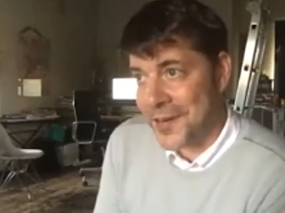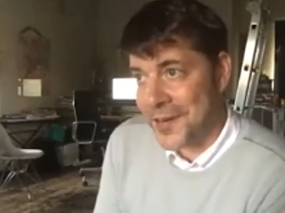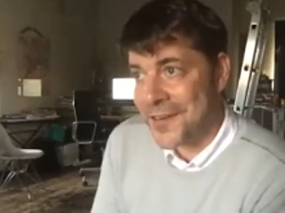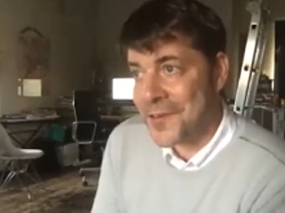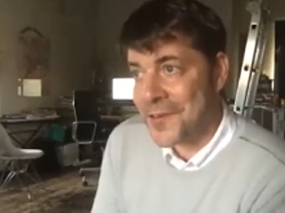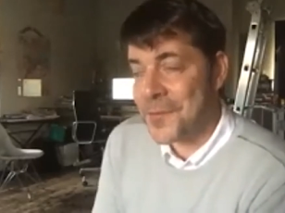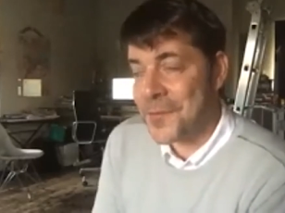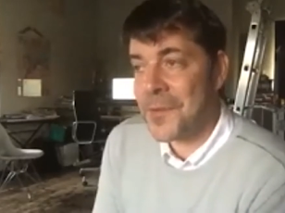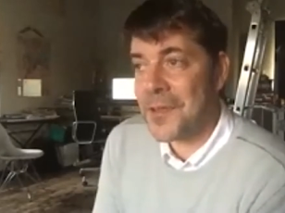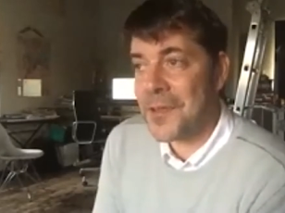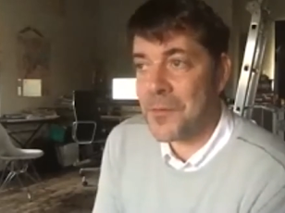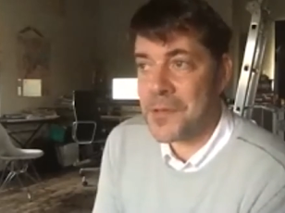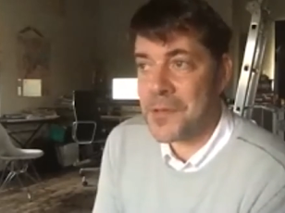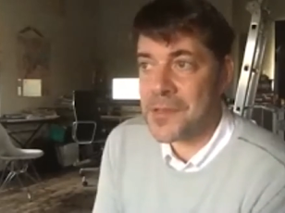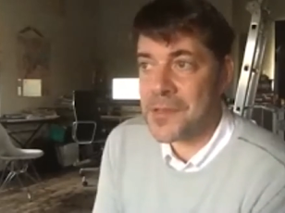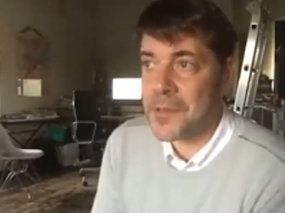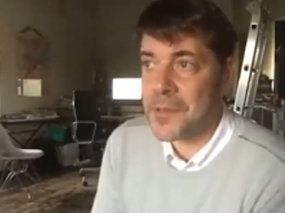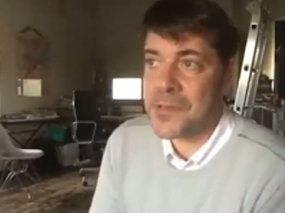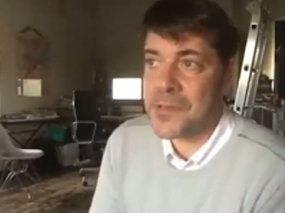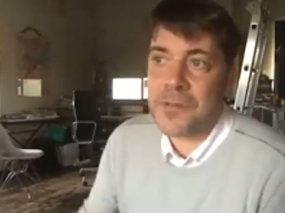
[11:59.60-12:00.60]
pressure on
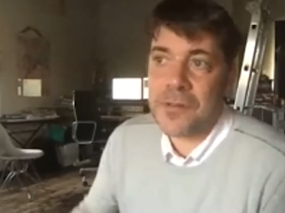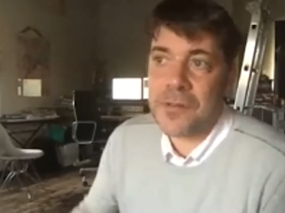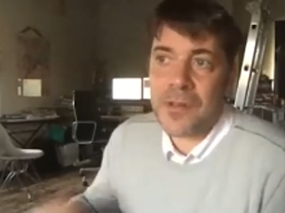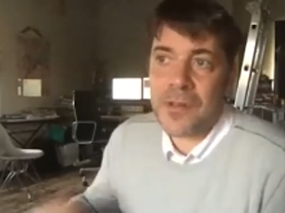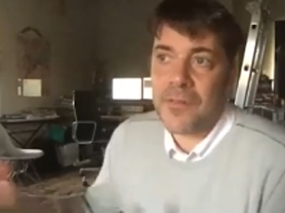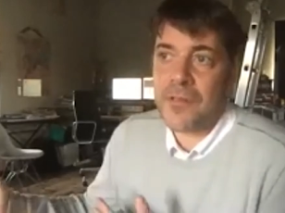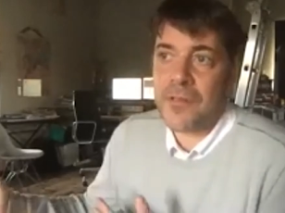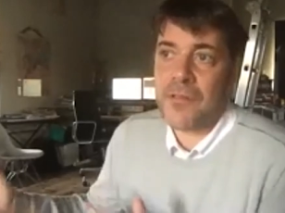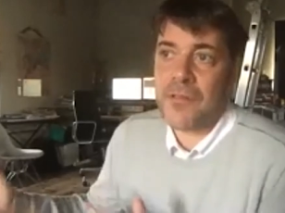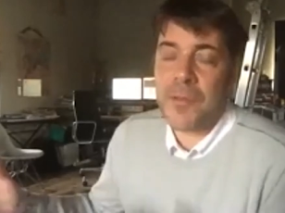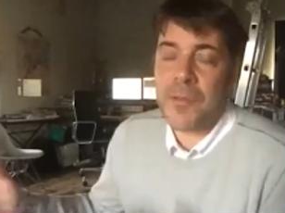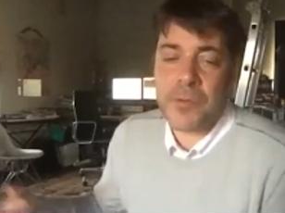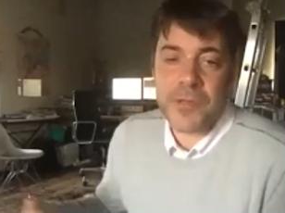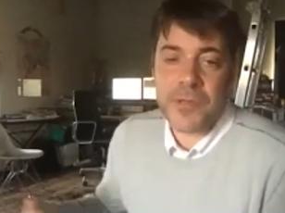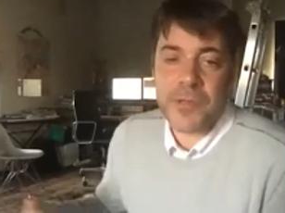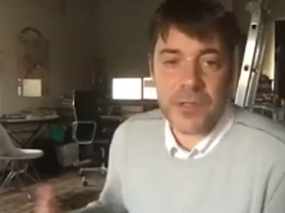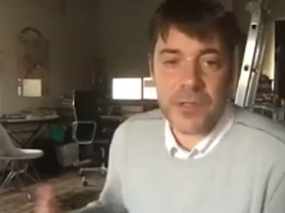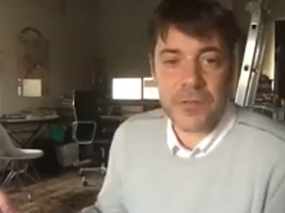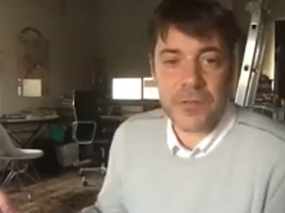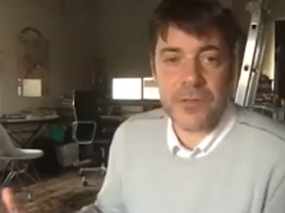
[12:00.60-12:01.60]
me, obviously, because you don't have a
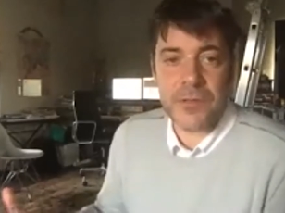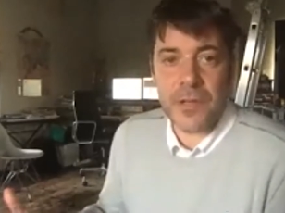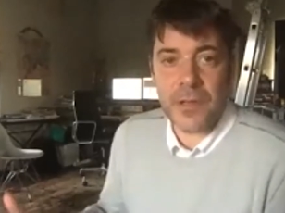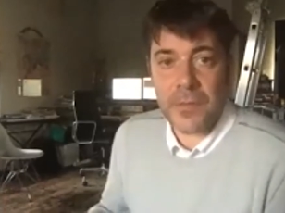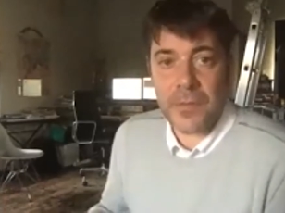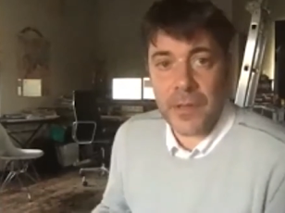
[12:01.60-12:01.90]
reputation